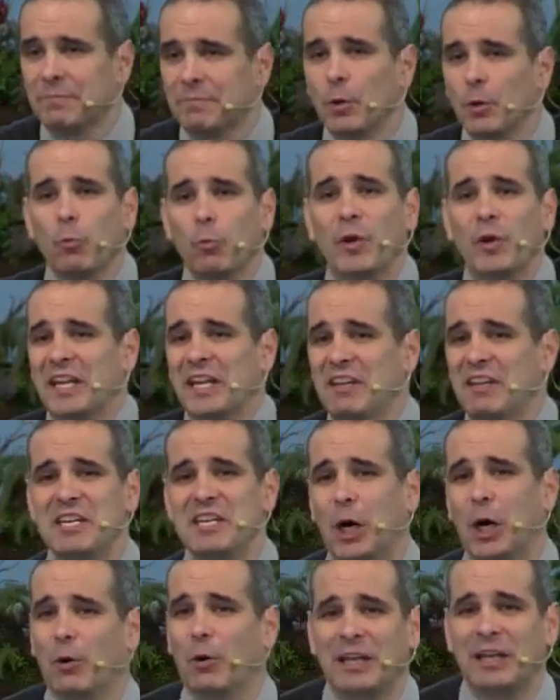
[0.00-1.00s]
We didn't
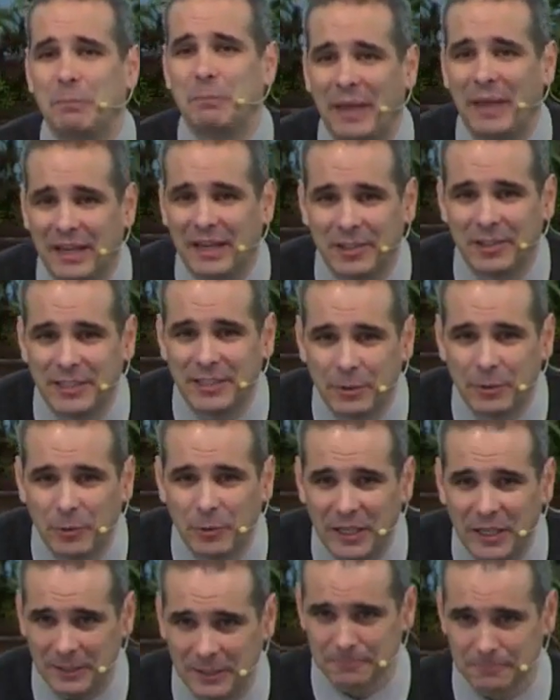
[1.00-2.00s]
know any better, did
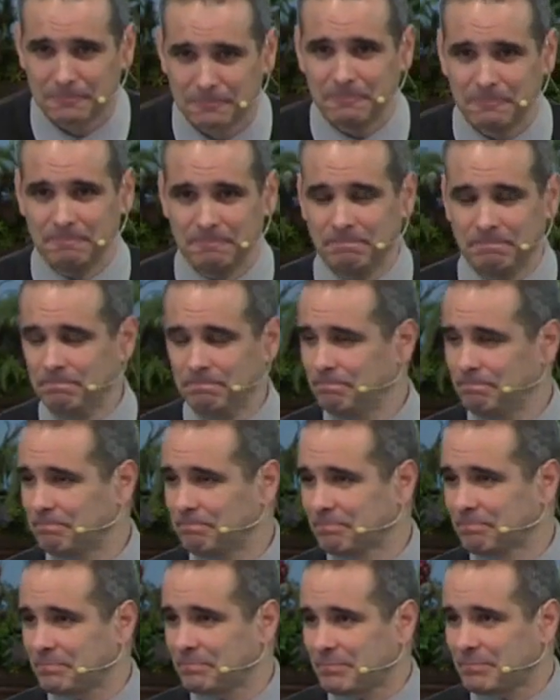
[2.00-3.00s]
we?
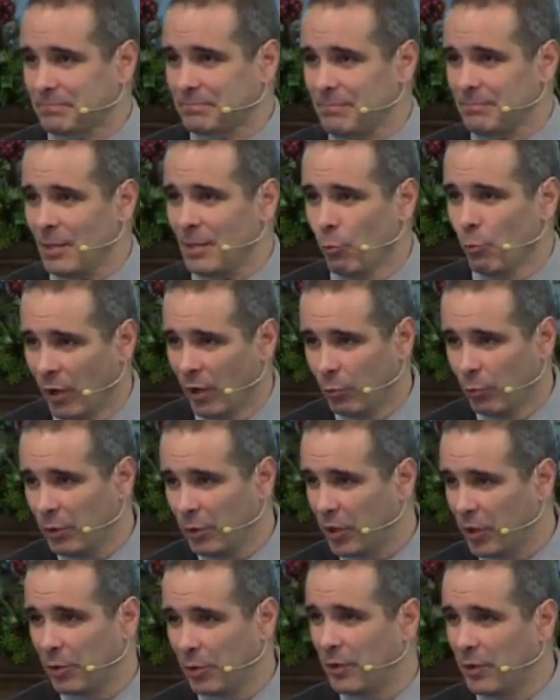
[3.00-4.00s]
When we
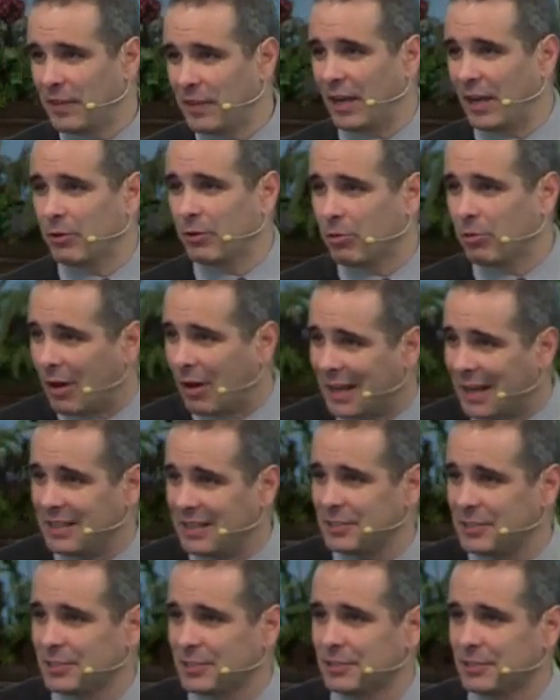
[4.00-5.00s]
were without
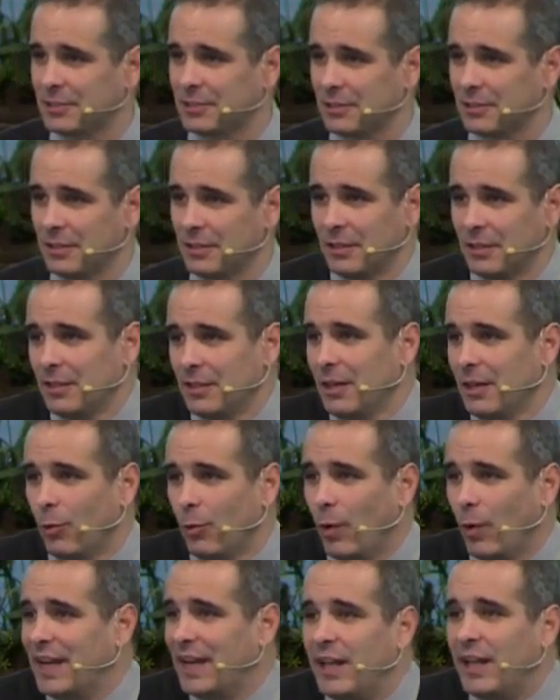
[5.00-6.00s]
Christ,
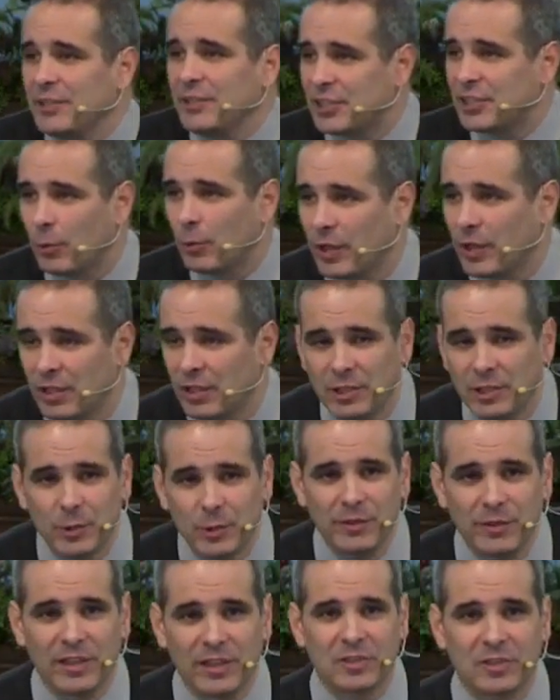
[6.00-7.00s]
what else are we going to do
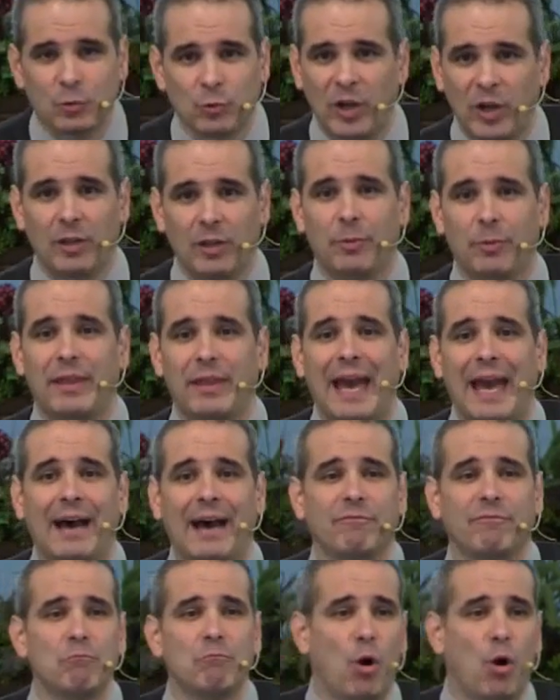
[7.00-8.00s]
in this world but
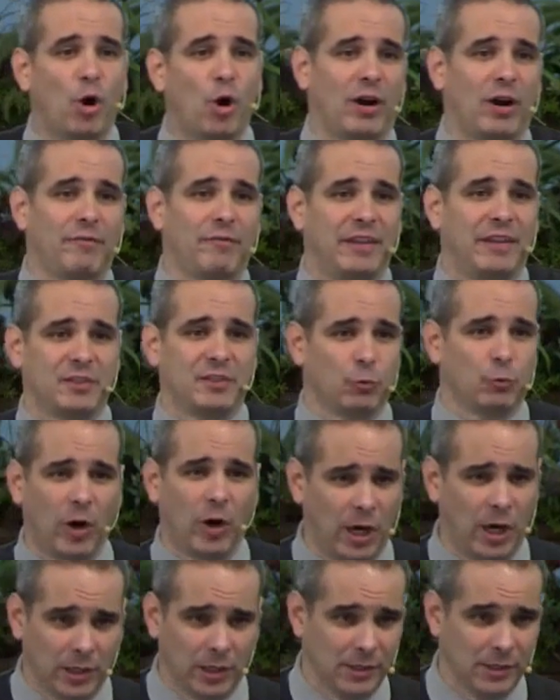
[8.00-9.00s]
have more of this
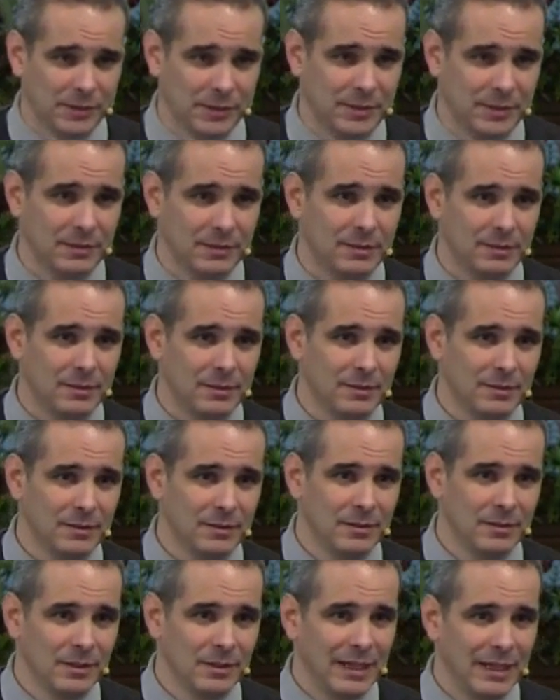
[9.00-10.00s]
world?
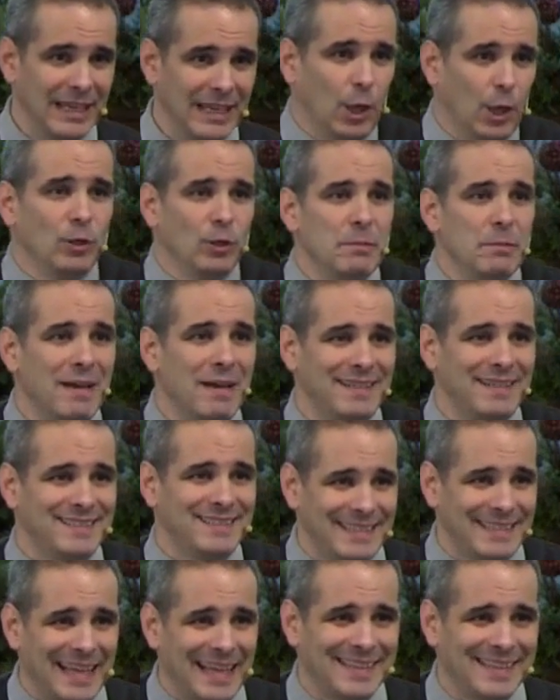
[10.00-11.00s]
It only makes
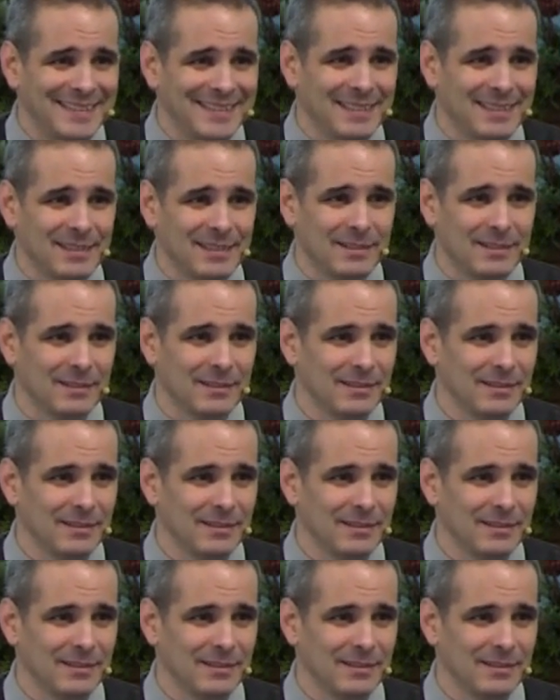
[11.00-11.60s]
sense.